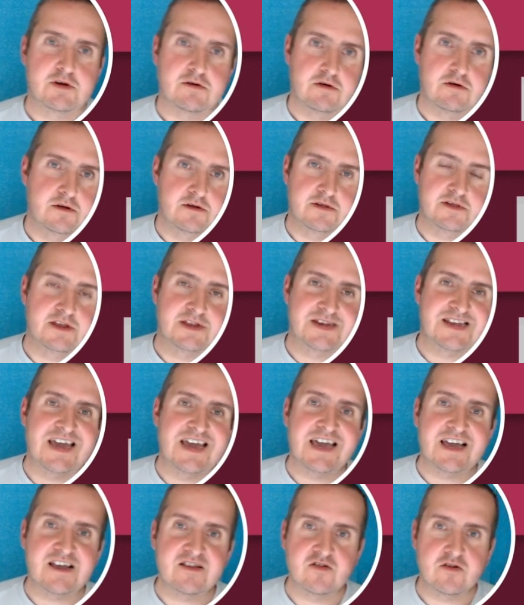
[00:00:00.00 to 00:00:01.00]
It's a
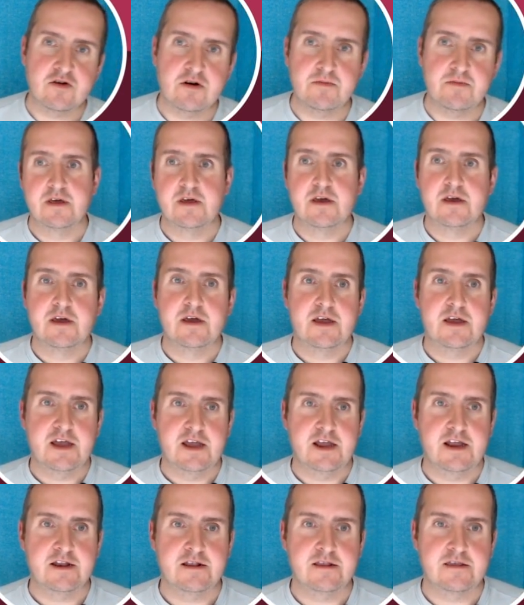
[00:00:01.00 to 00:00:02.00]
tag job,
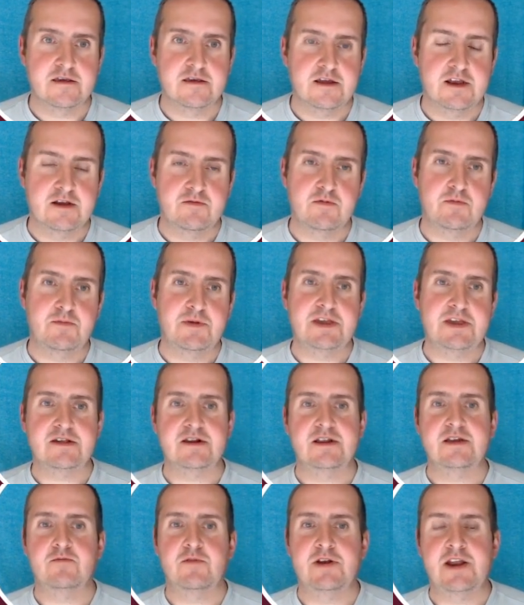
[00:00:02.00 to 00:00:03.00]
and it will
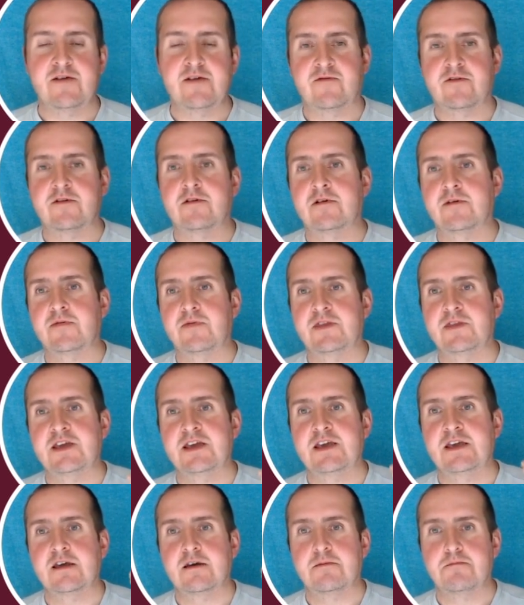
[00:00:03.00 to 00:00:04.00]
basically, whenever
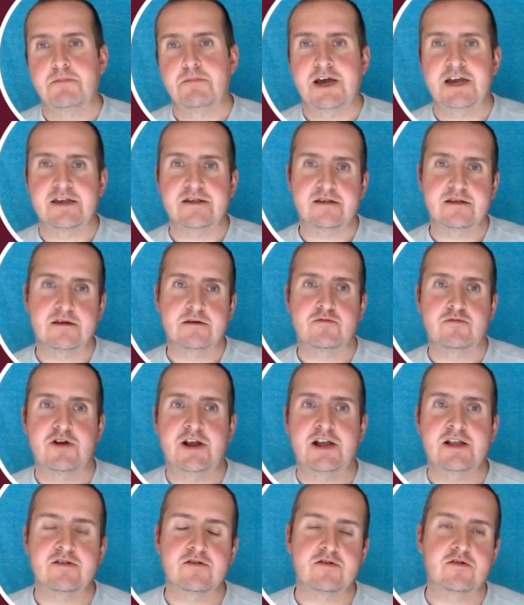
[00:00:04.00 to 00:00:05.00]
the master
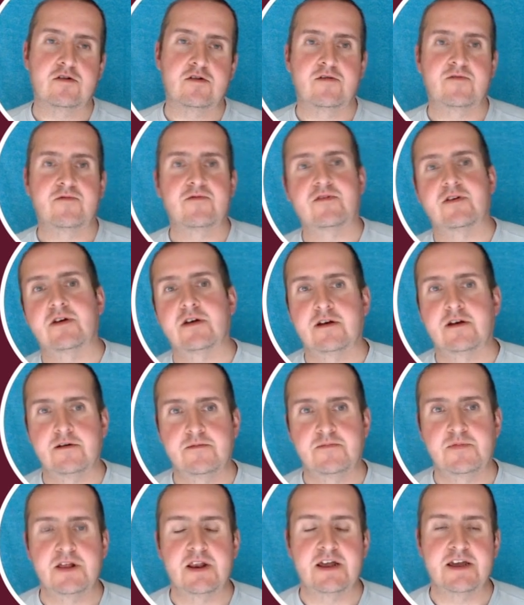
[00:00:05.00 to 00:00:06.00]
branch of
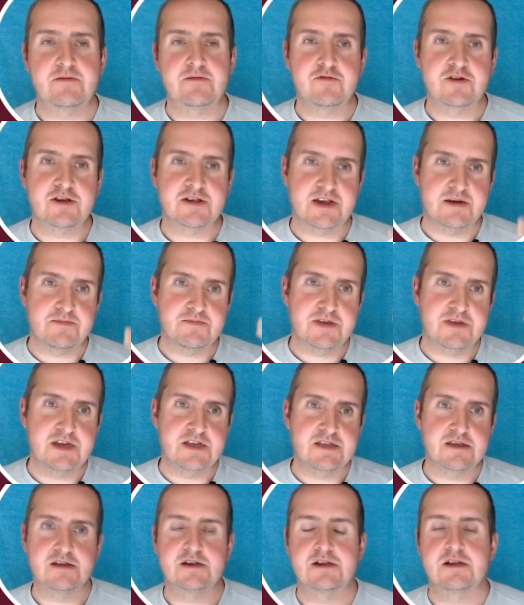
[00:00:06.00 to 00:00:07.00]
um, the library is
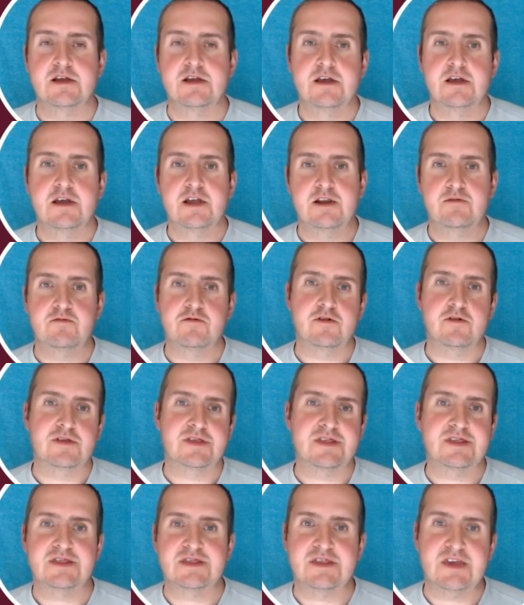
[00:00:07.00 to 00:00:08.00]
updated, it will
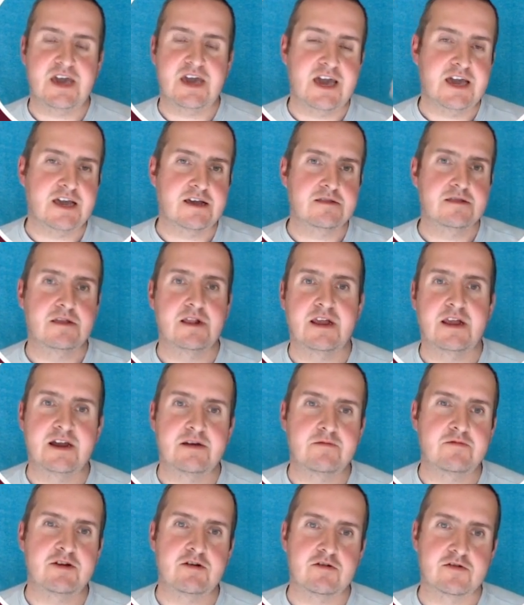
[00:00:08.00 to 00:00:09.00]
tag the
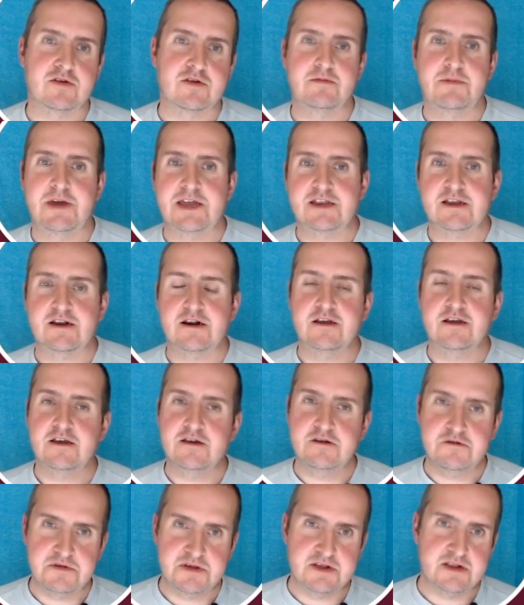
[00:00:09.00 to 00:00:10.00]
library automatically
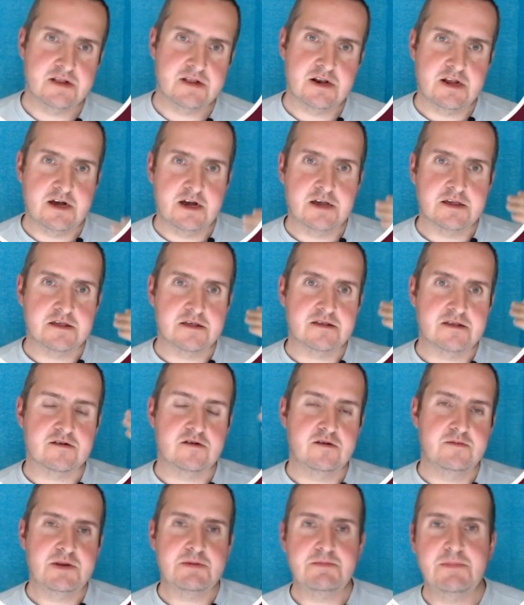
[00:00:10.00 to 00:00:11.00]
using the last
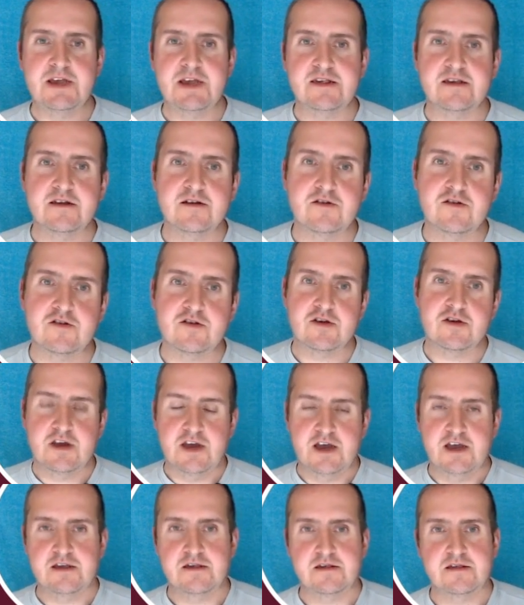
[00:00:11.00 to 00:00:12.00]
commit message
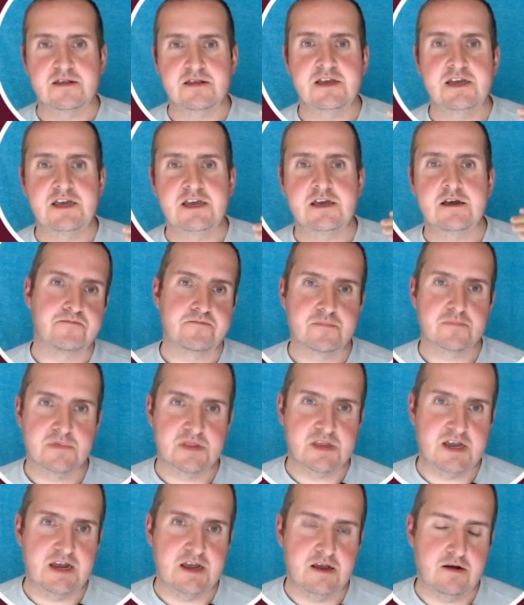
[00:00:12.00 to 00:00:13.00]
as the
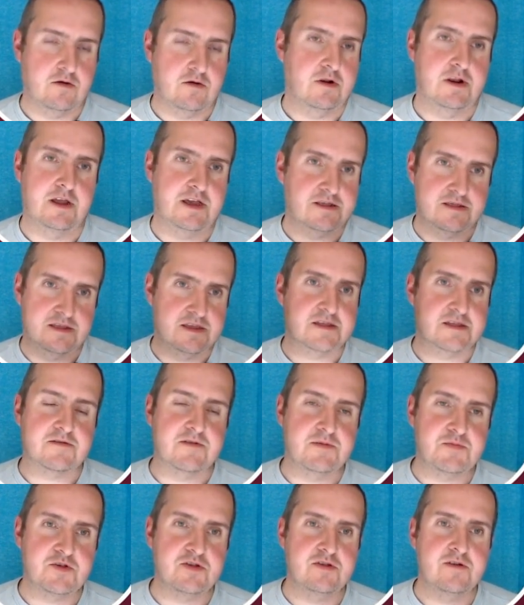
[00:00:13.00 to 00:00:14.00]
tag or like
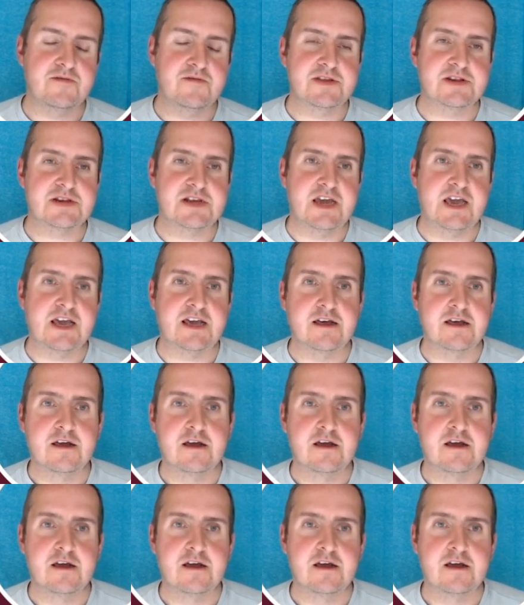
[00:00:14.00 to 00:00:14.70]
description of the tag,